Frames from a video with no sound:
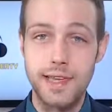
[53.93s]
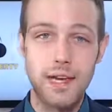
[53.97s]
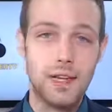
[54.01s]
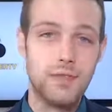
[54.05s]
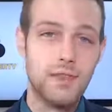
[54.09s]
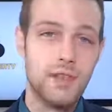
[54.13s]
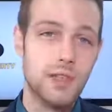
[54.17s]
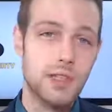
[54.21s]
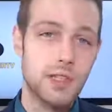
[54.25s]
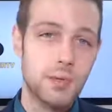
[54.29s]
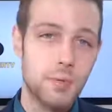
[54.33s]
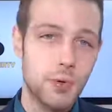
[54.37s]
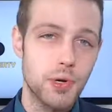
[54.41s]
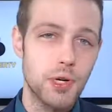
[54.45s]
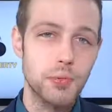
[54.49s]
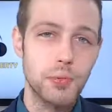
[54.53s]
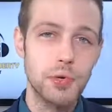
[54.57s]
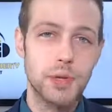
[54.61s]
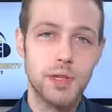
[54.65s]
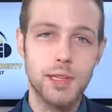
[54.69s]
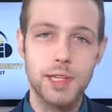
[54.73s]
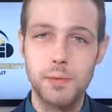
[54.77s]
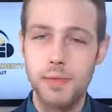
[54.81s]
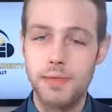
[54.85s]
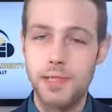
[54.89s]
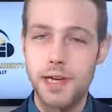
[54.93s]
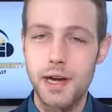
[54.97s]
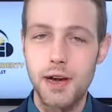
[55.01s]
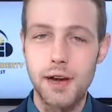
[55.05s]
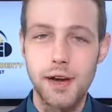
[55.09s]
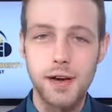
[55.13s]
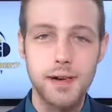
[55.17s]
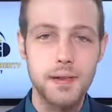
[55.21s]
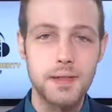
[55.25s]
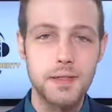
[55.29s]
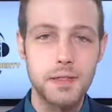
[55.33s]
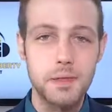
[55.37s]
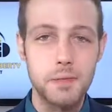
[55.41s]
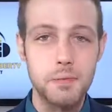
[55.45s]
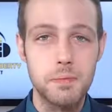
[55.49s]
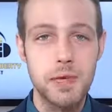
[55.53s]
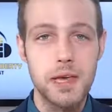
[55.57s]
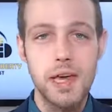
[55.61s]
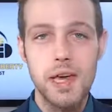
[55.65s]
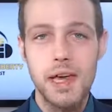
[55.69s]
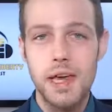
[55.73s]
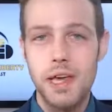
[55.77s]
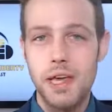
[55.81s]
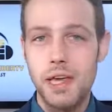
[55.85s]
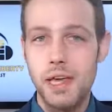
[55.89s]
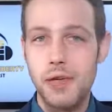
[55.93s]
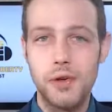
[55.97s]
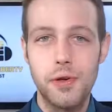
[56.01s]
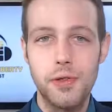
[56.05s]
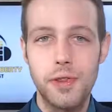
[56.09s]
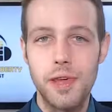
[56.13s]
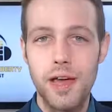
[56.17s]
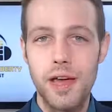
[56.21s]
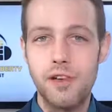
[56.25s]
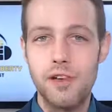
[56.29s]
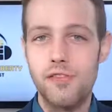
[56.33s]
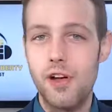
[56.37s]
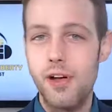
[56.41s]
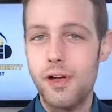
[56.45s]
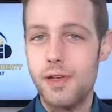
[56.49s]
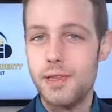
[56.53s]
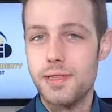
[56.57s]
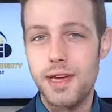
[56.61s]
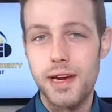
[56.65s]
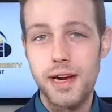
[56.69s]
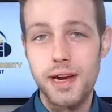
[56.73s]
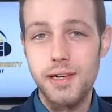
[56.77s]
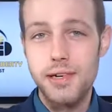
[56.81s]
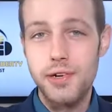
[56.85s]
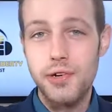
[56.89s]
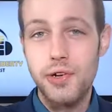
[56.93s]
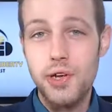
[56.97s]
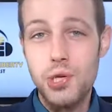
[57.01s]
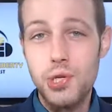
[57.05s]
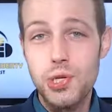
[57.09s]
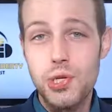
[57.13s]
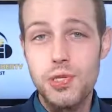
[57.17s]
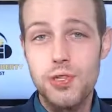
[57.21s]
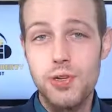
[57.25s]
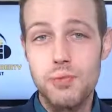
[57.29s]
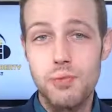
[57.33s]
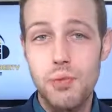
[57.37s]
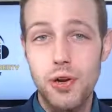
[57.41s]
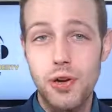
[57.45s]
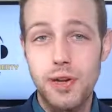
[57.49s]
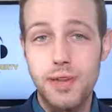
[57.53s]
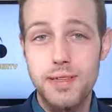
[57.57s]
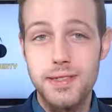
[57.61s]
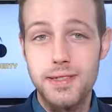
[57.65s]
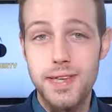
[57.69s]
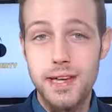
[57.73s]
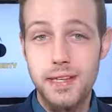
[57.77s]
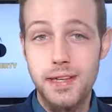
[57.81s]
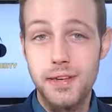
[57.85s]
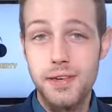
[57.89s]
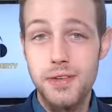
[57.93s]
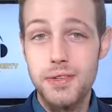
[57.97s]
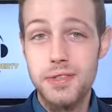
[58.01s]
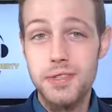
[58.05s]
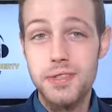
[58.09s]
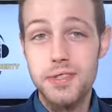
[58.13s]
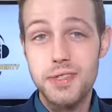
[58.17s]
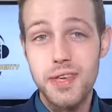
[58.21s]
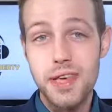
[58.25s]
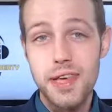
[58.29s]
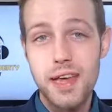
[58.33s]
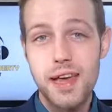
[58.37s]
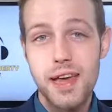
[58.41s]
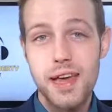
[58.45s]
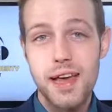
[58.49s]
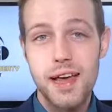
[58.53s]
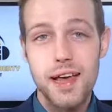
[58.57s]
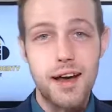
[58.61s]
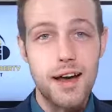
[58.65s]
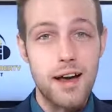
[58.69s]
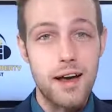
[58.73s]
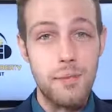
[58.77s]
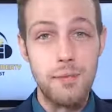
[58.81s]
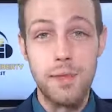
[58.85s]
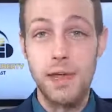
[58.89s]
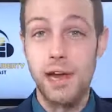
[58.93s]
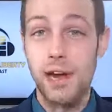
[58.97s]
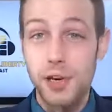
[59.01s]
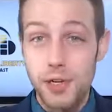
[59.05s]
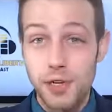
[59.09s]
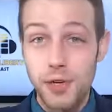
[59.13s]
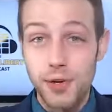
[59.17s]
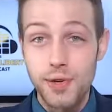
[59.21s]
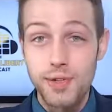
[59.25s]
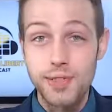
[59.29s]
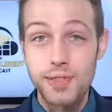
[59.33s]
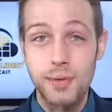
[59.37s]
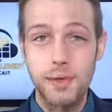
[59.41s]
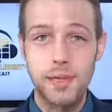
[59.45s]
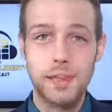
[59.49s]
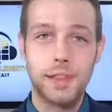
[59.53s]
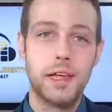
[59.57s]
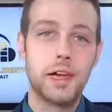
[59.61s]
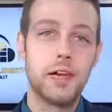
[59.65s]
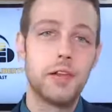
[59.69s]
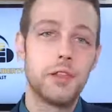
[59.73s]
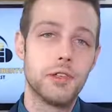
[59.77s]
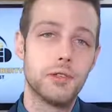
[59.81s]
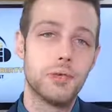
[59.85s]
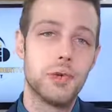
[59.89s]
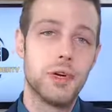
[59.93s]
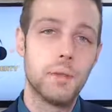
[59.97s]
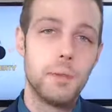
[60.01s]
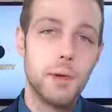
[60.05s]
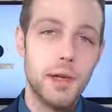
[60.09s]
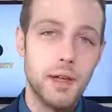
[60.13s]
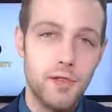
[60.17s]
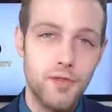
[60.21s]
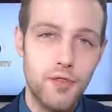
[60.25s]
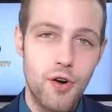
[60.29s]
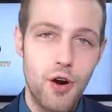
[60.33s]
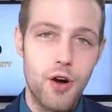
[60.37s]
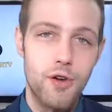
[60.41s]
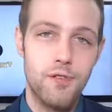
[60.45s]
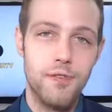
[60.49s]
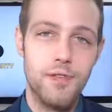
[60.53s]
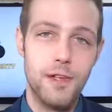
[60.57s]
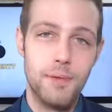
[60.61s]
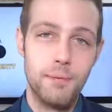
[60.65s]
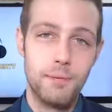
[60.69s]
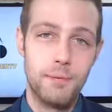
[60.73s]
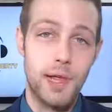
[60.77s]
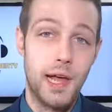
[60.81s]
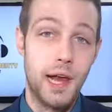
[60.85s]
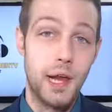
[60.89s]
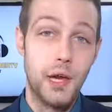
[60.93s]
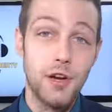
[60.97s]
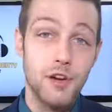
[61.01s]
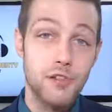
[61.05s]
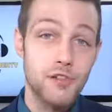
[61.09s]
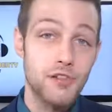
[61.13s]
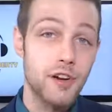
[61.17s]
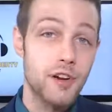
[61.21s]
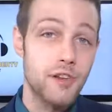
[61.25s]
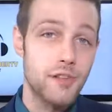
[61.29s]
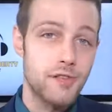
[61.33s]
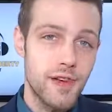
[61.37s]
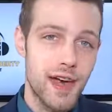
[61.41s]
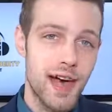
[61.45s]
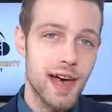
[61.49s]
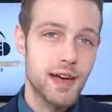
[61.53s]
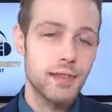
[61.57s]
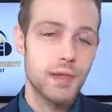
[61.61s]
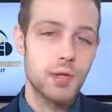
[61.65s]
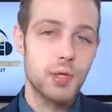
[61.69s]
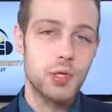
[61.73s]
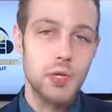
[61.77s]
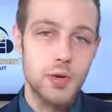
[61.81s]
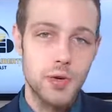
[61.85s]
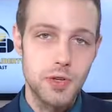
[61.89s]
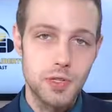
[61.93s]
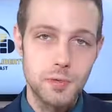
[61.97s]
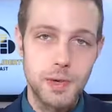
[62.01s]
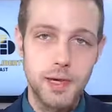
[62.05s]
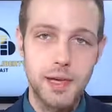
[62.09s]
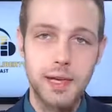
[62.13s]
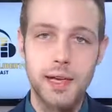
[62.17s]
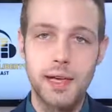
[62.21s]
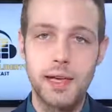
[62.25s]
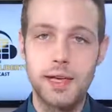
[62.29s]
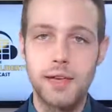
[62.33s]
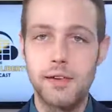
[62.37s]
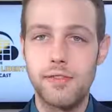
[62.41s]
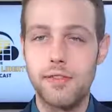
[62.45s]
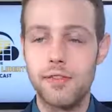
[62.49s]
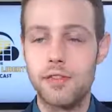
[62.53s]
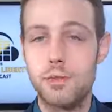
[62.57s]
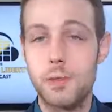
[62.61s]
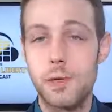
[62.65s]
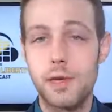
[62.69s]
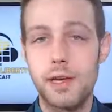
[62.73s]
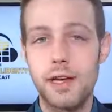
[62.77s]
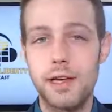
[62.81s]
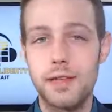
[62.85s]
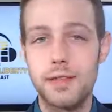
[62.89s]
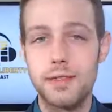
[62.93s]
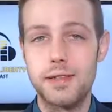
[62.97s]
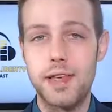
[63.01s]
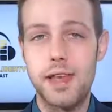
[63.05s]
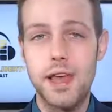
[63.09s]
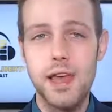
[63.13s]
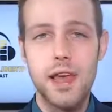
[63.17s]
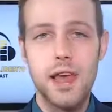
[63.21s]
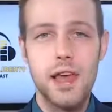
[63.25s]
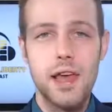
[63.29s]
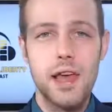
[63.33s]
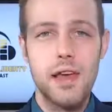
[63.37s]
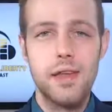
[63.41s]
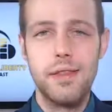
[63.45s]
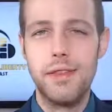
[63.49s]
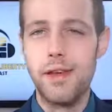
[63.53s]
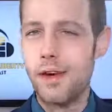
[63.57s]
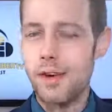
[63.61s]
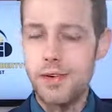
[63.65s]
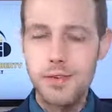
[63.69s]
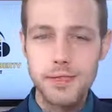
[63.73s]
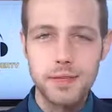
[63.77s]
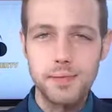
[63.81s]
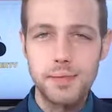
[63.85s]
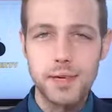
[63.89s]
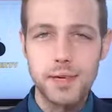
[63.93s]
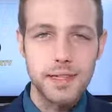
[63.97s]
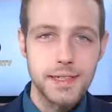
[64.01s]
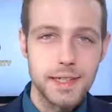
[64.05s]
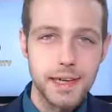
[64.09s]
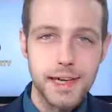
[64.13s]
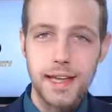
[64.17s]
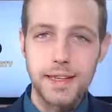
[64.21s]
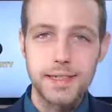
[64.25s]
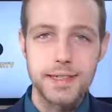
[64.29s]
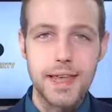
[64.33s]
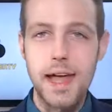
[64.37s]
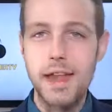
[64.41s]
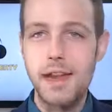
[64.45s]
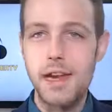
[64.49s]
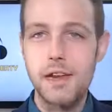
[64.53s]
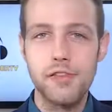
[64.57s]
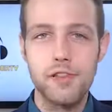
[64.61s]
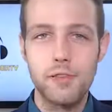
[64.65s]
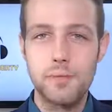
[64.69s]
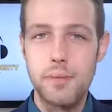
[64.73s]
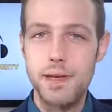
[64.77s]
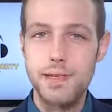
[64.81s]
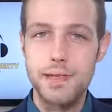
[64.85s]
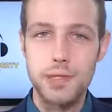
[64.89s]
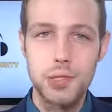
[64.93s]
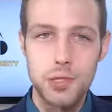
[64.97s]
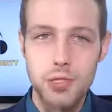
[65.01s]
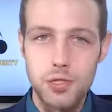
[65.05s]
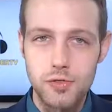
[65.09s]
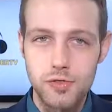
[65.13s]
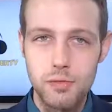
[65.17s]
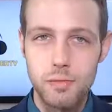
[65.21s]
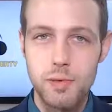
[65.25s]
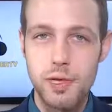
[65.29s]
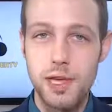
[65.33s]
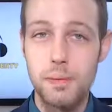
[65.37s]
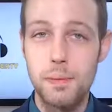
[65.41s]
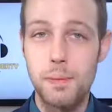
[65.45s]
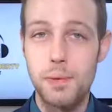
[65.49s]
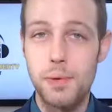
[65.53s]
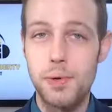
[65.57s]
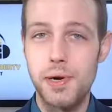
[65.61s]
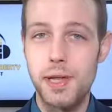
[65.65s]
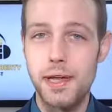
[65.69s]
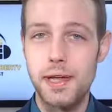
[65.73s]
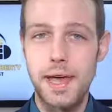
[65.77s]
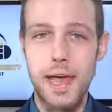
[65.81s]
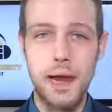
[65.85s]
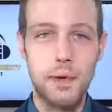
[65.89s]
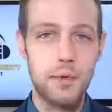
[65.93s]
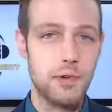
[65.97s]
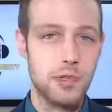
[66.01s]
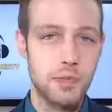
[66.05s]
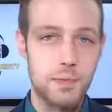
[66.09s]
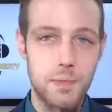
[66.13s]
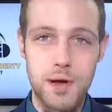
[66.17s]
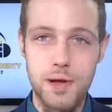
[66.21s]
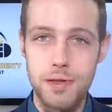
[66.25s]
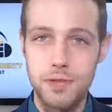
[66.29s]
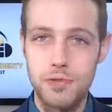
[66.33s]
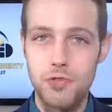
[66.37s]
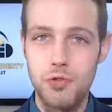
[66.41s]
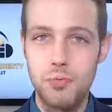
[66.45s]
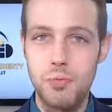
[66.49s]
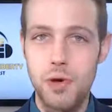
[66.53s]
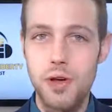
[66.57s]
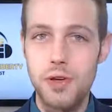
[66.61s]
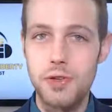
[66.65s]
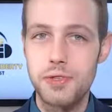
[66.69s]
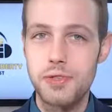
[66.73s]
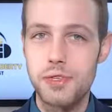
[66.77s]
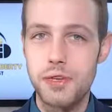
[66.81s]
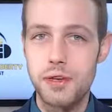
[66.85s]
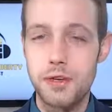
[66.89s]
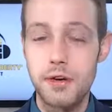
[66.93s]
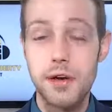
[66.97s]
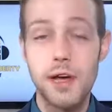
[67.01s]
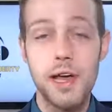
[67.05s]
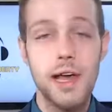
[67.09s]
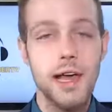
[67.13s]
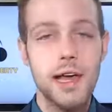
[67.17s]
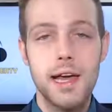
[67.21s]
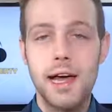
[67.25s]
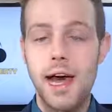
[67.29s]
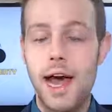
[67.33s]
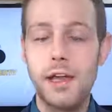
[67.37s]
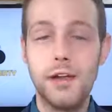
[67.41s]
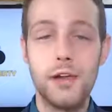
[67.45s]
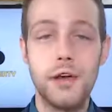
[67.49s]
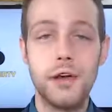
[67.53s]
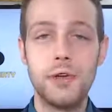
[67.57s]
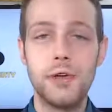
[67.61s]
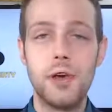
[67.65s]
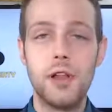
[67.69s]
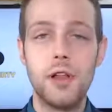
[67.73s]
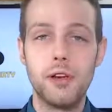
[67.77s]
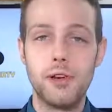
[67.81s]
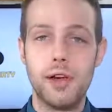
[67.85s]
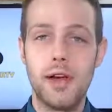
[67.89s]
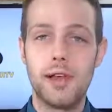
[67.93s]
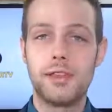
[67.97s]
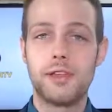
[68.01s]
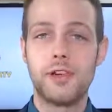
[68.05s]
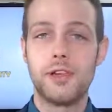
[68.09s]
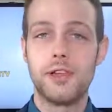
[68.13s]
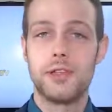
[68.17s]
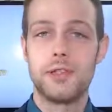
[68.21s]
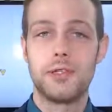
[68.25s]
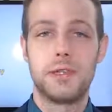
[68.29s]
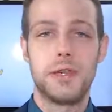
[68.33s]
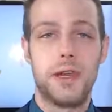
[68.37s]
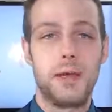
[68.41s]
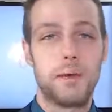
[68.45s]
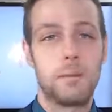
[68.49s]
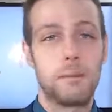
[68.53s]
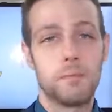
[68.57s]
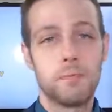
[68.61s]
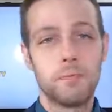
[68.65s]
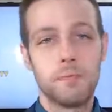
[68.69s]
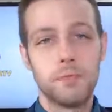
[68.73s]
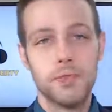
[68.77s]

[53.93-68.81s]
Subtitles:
And if you support real libertarianism, you know that voluntary donations are market signals, that you're doing something that others want to be involved in. And I know for a fact the show is making a difference because there are some I get 10 different messages from people and I can't respond to them all. So I know you all are out there listening.